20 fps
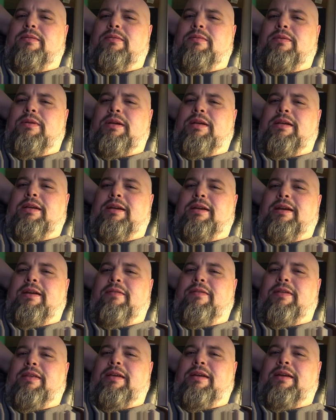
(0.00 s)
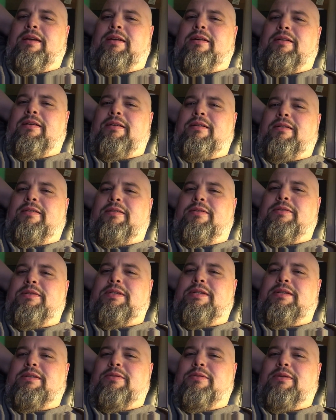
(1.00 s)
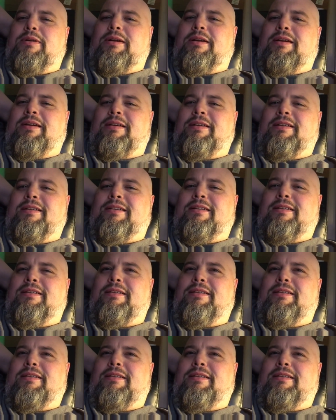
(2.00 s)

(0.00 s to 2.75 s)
want to kick everything out and close the door again.